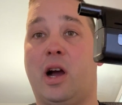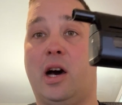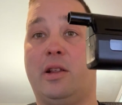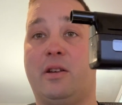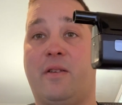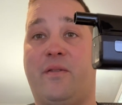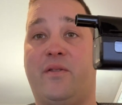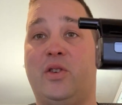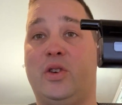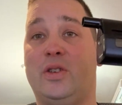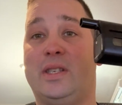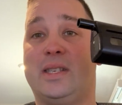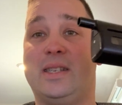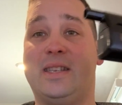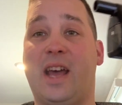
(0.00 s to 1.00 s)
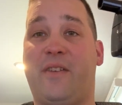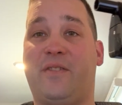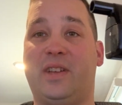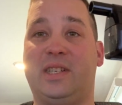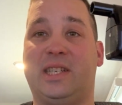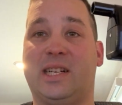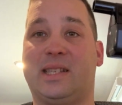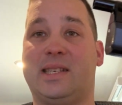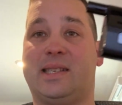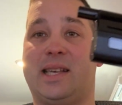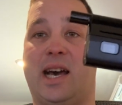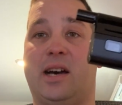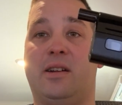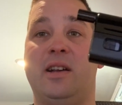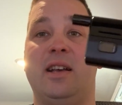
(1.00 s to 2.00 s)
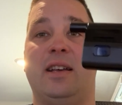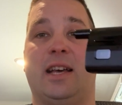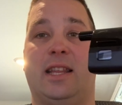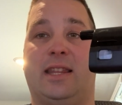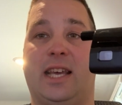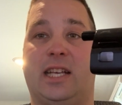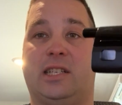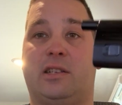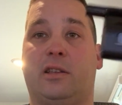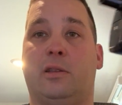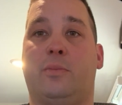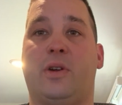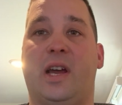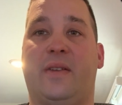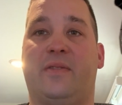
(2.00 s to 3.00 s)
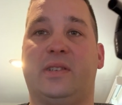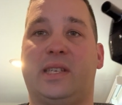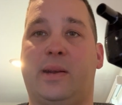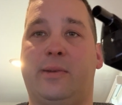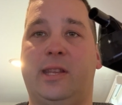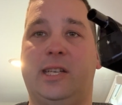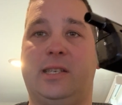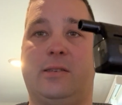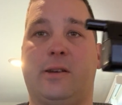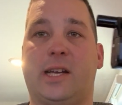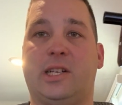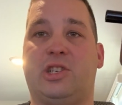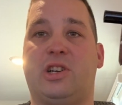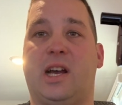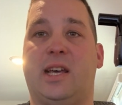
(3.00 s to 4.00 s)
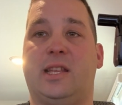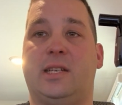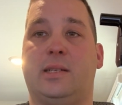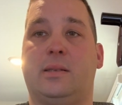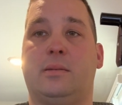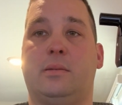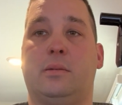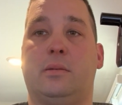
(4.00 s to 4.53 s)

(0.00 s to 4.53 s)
other foods, definitely check this out. And thanks to the brand for sending me this so I could try this.